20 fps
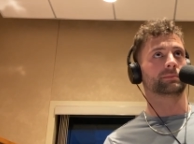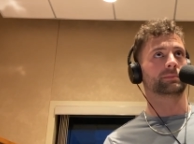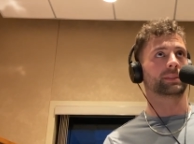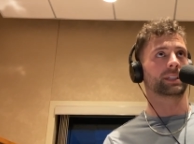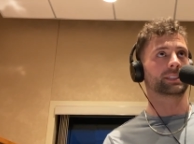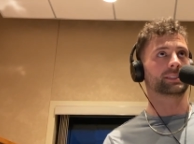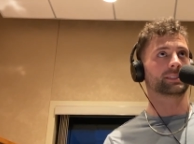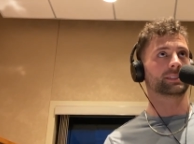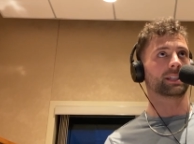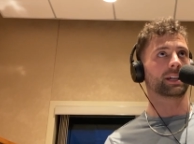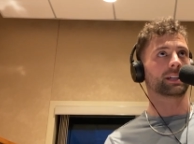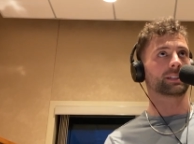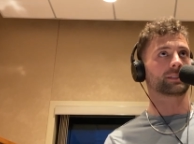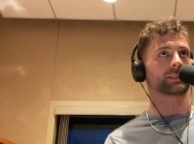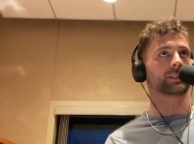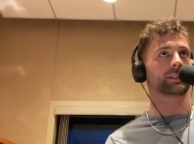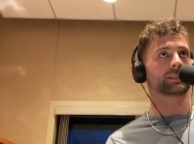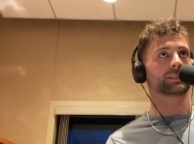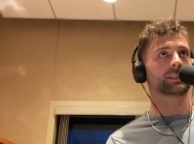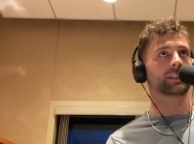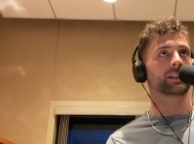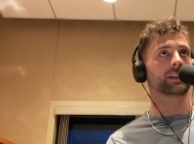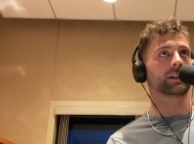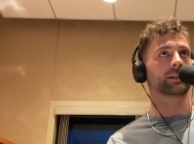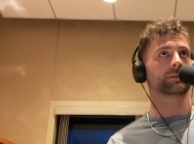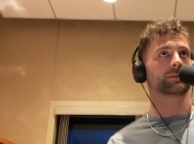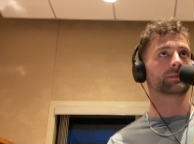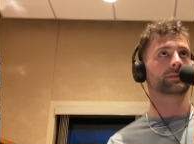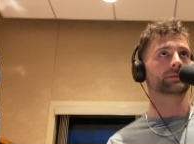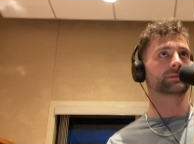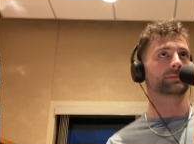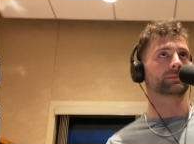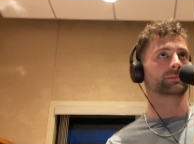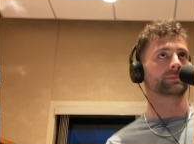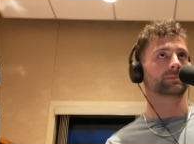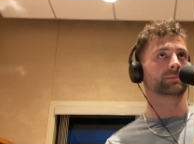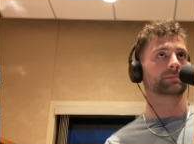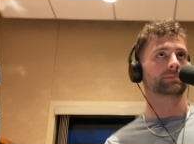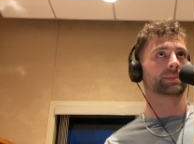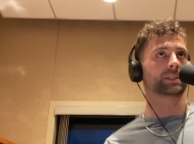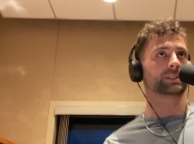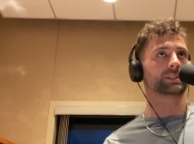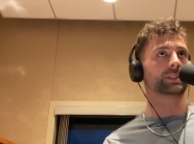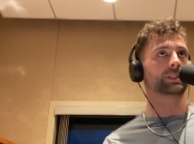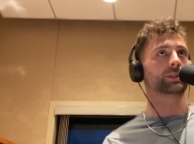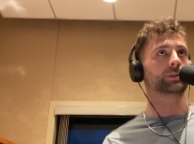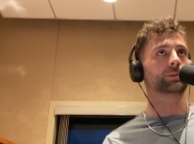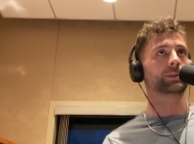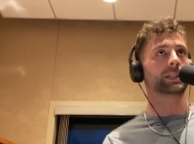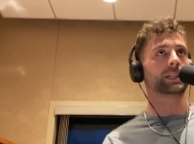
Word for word: It's not cooked enough, but you